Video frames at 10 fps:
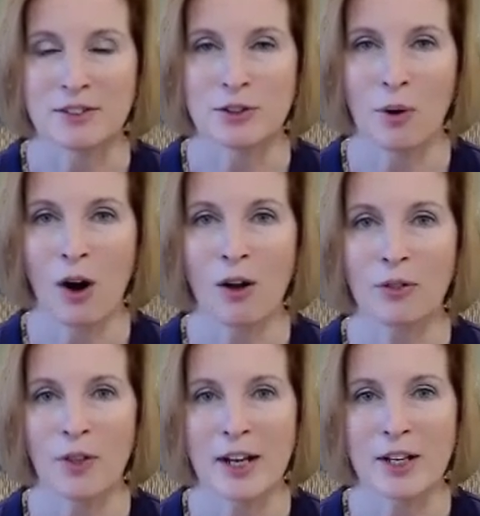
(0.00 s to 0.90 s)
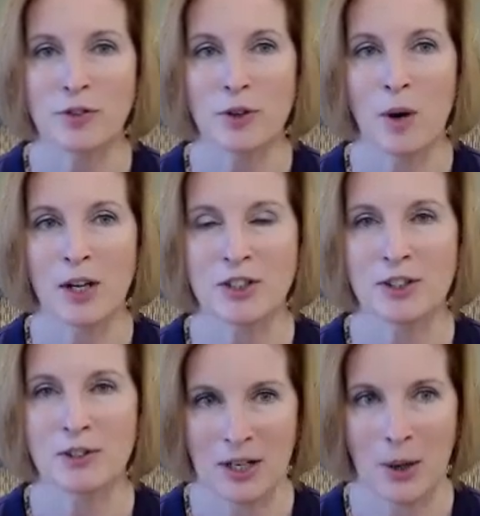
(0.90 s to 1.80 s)
To all, thanks for
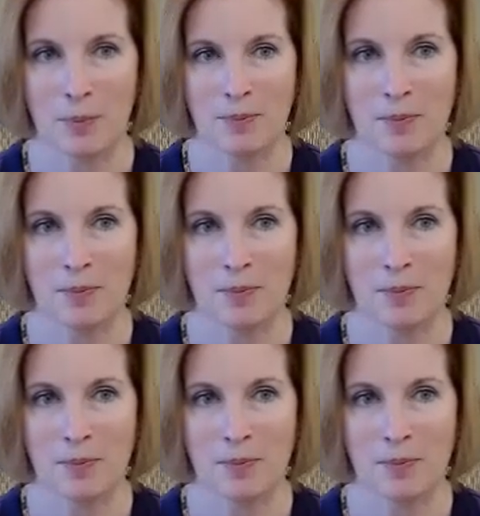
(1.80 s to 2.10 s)
watching the video.